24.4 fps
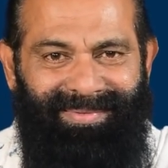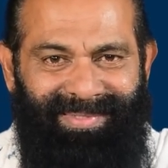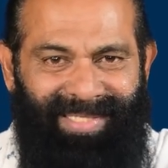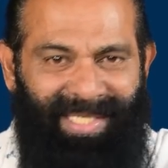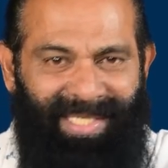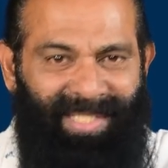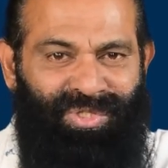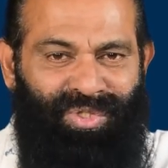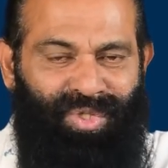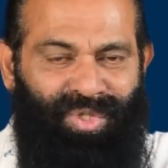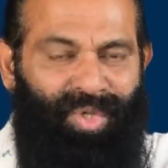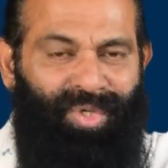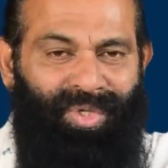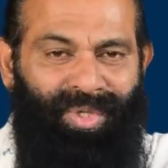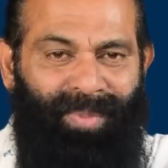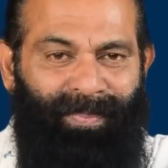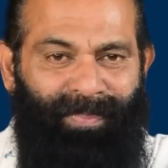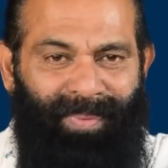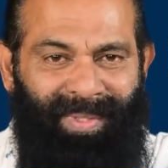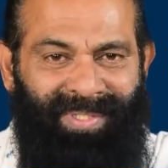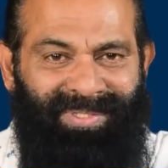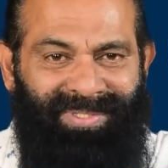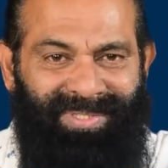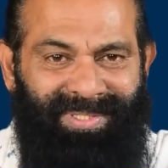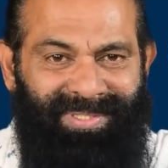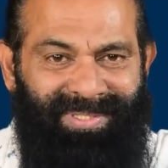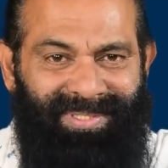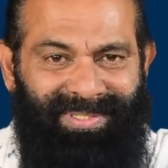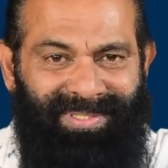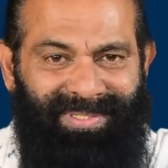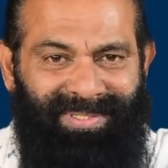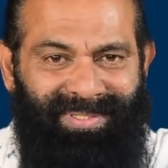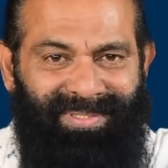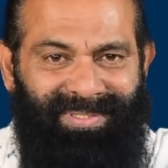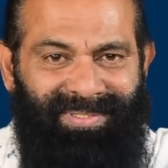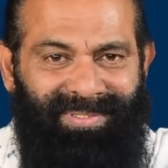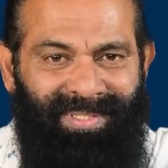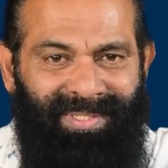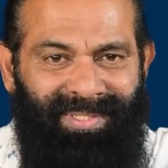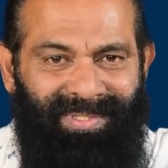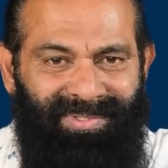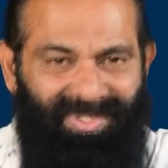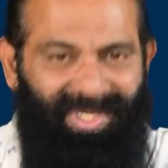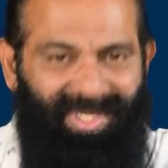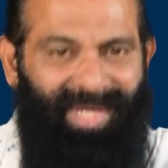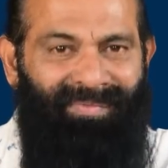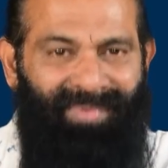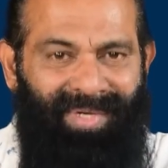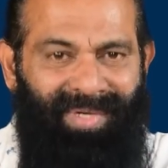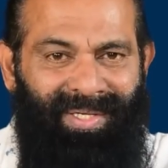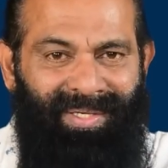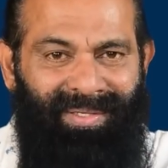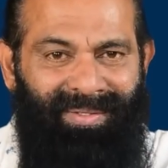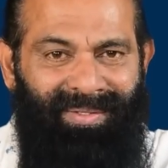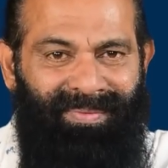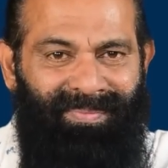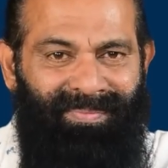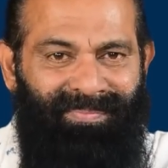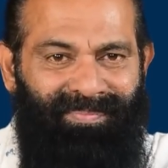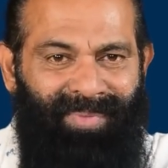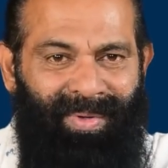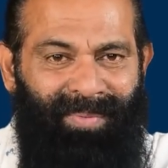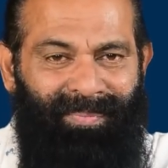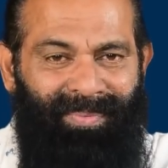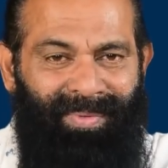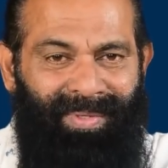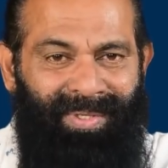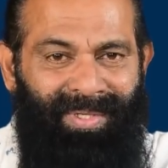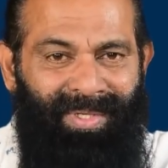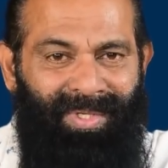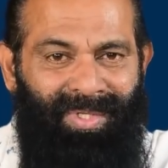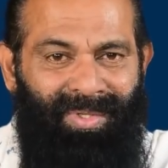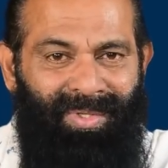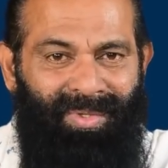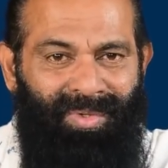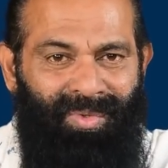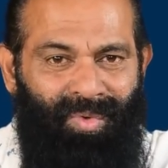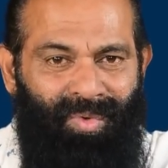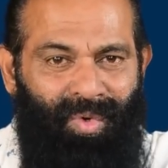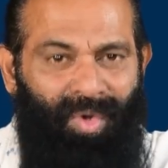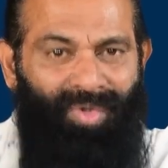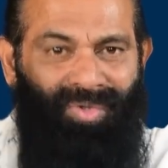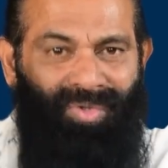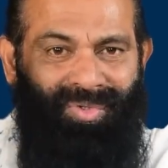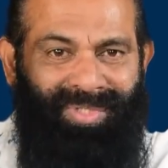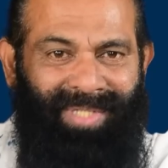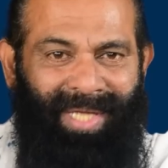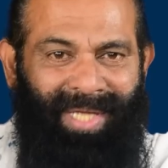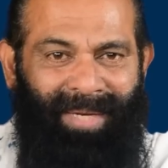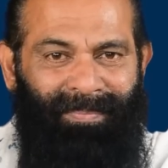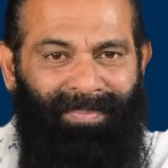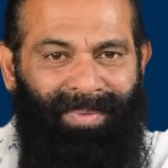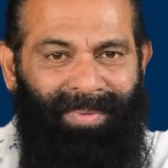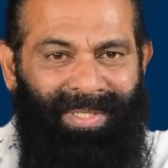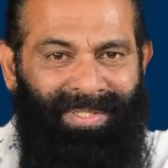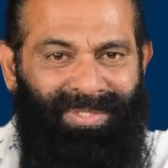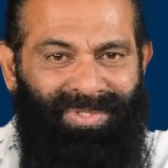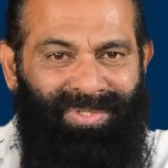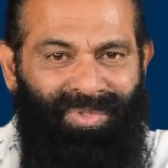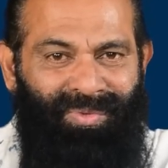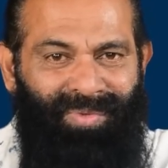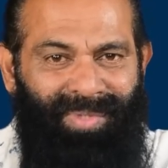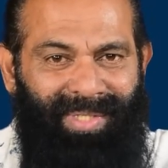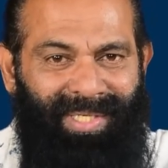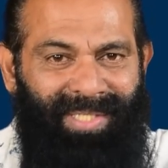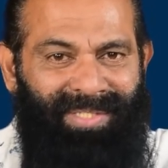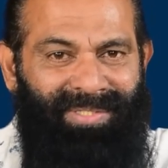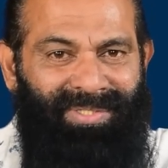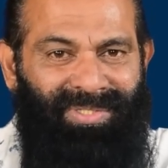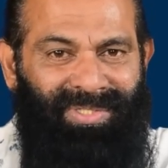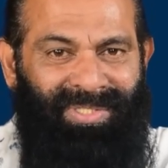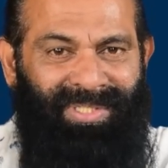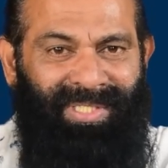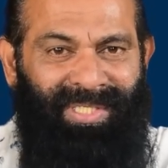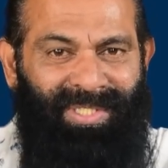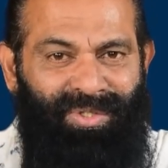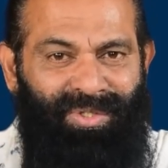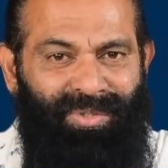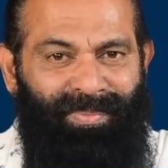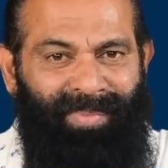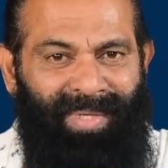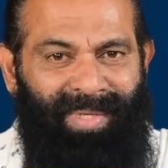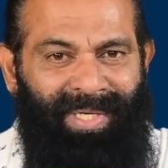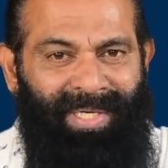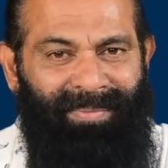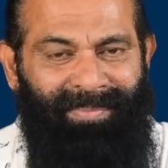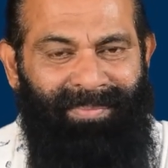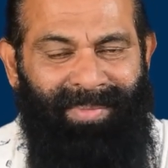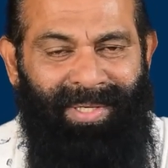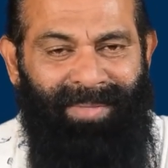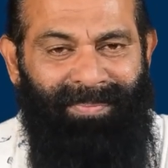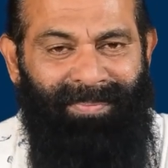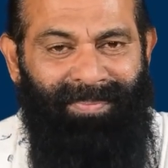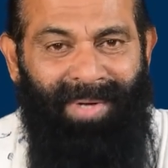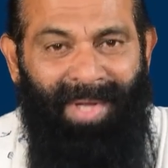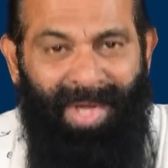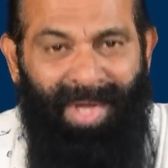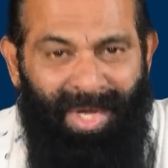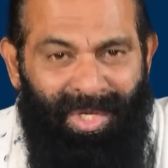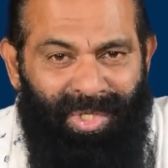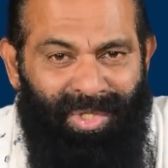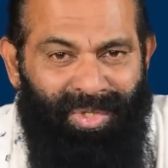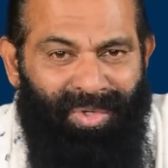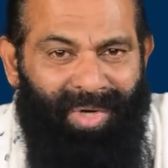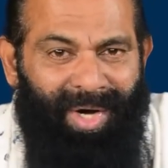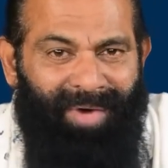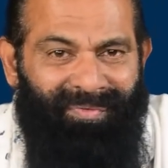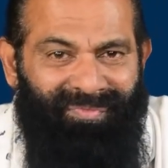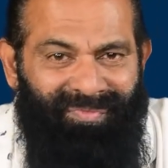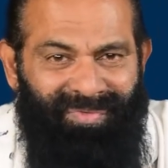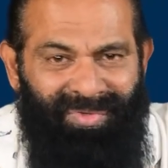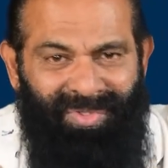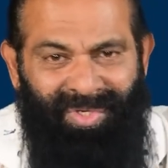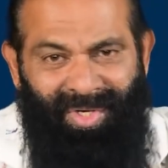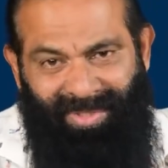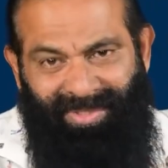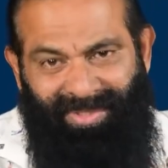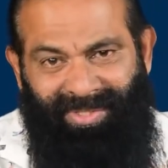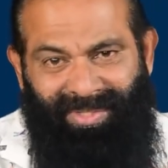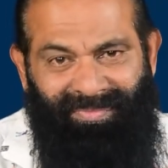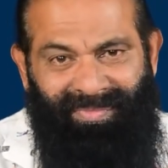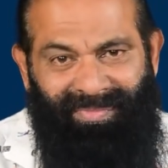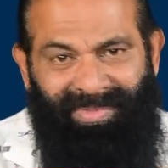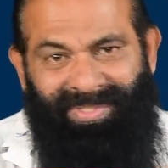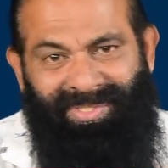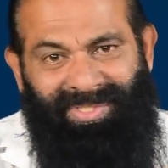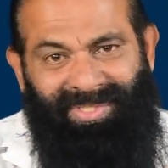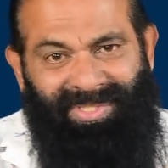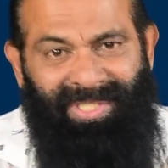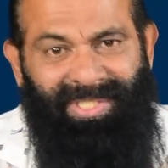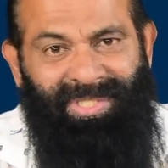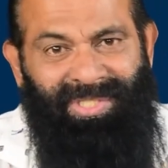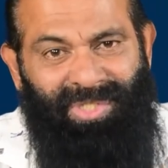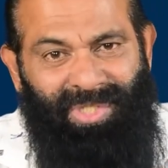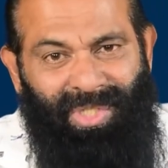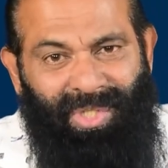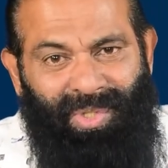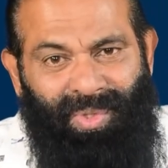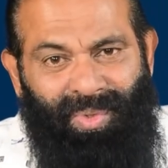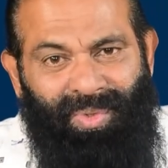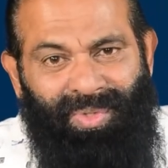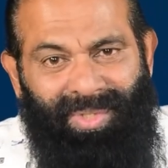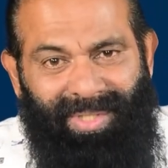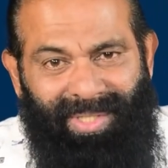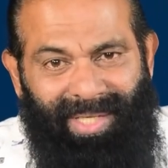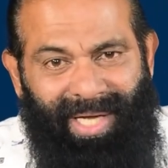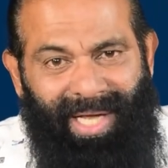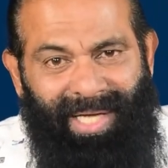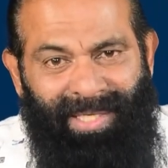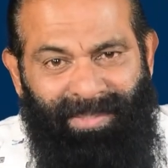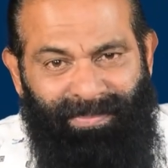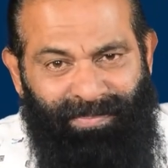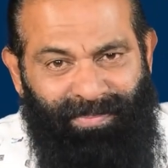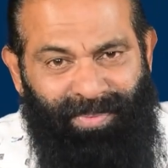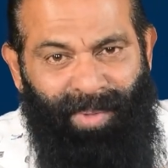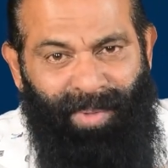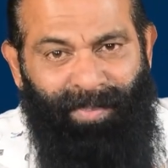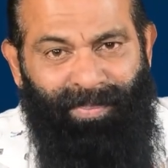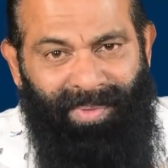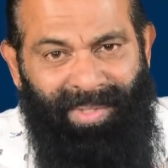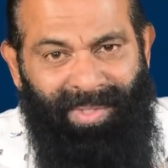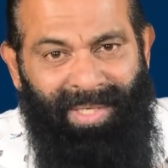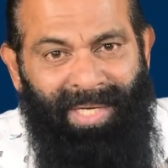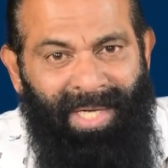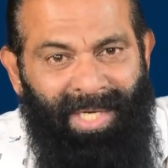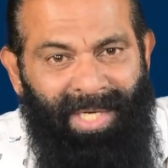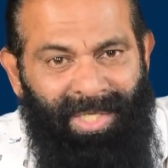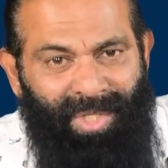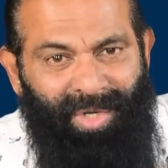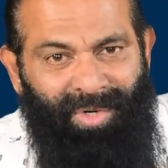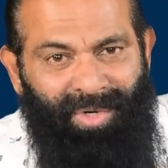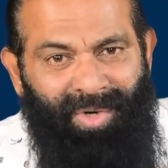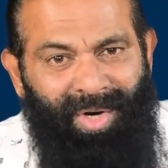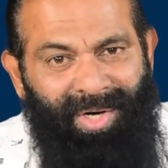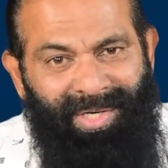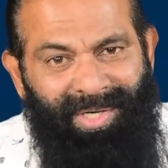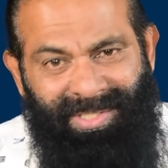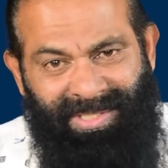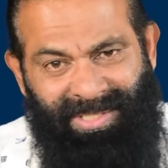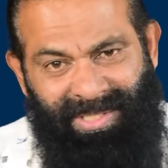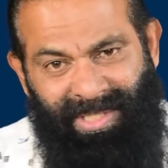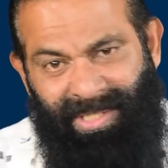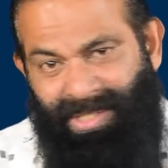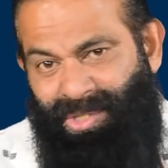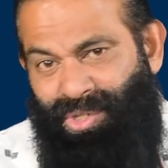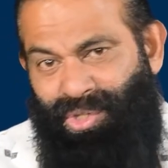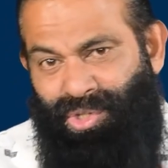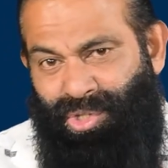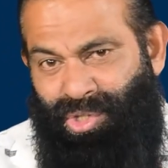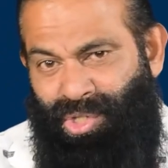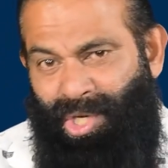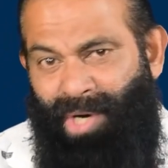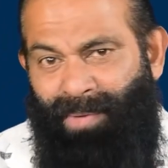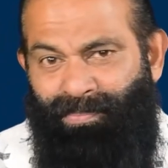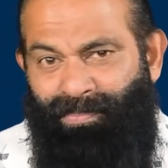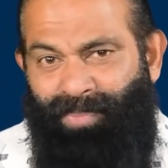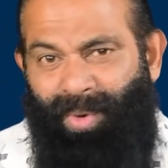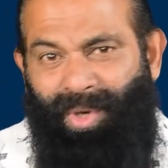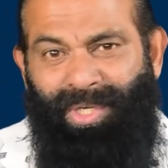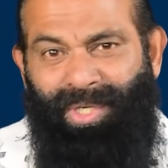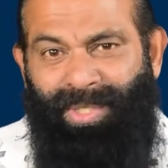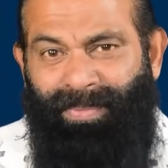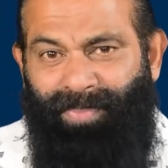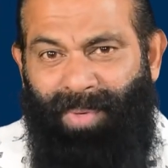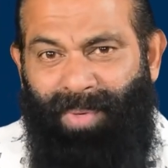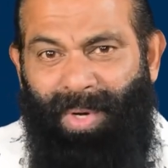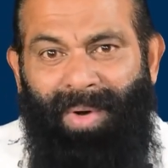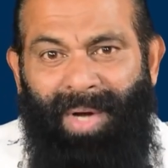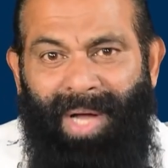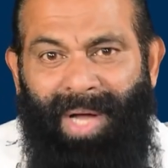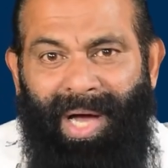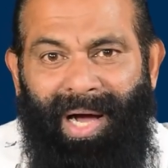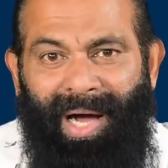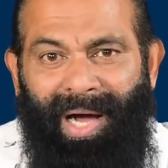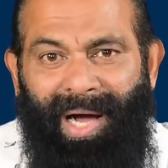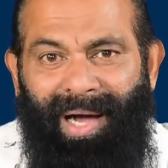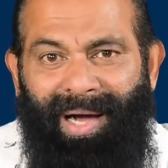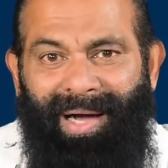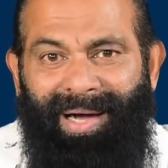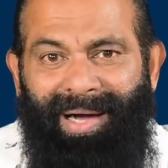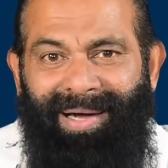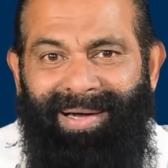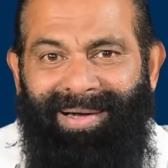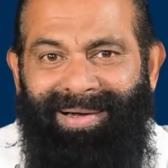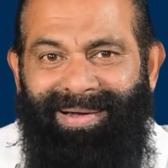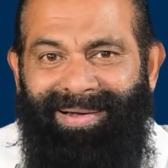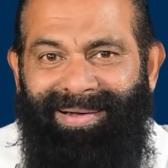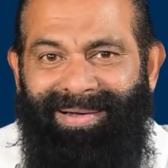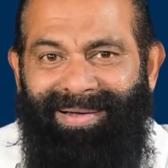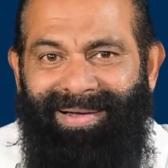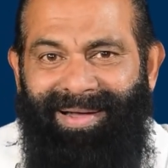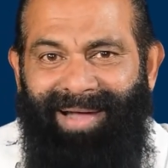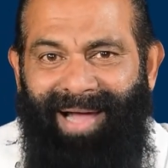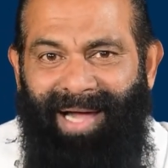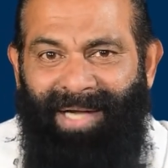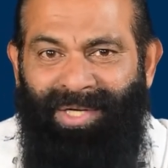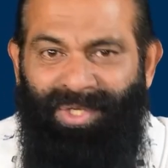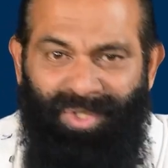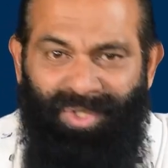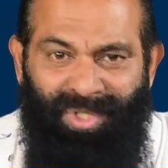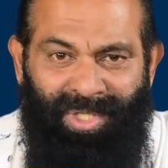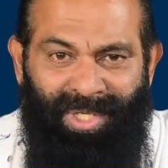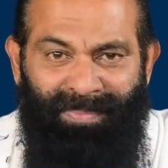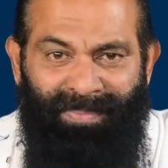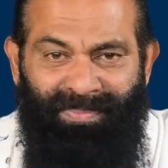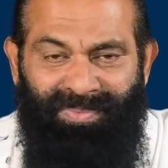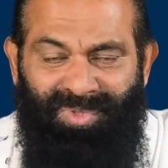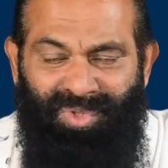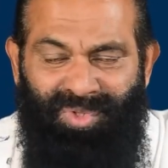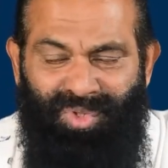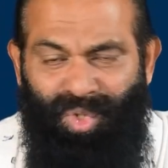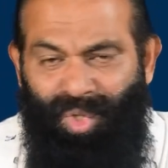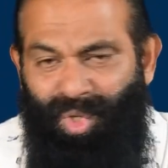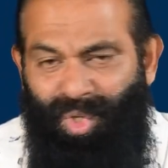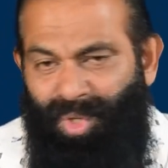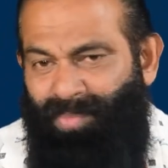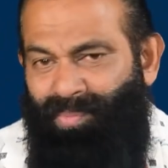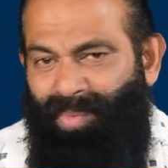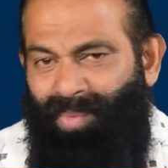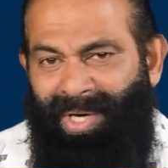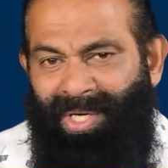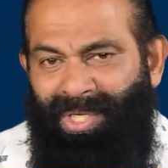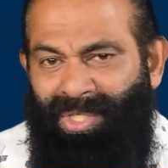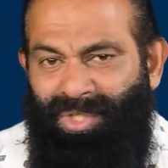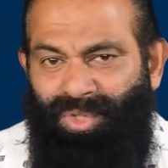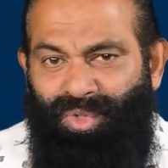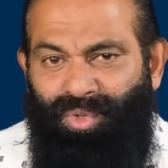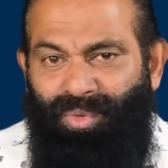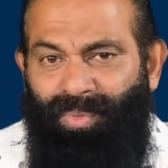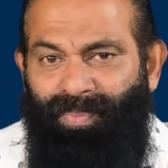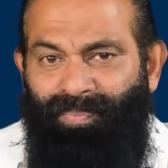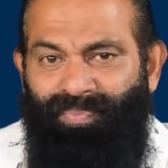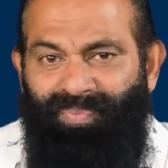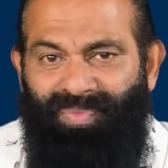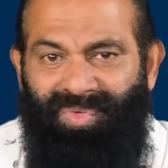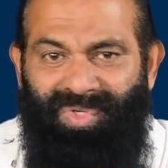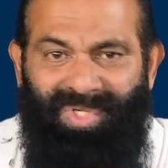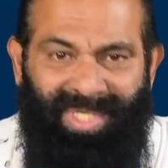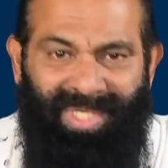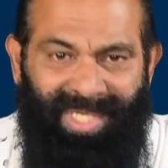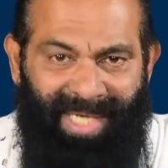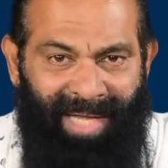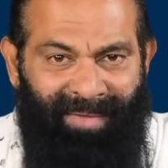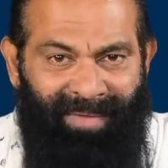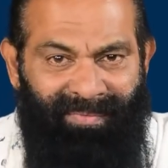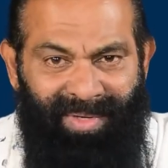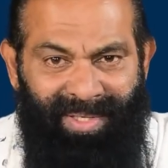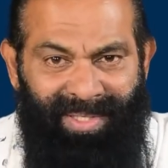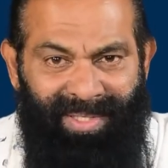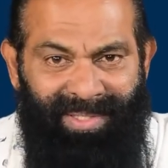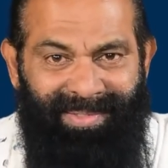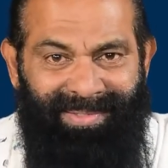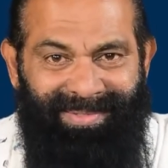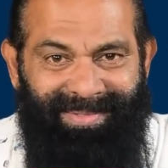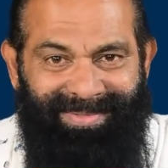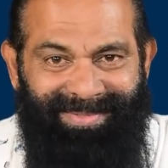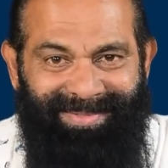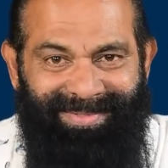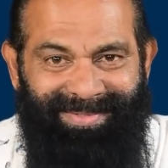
They show you places, traveling people. Go to that place, you can see you many places. You have not even seen your own land properly. You have not seen your body properly. And you keep throwing money to travel.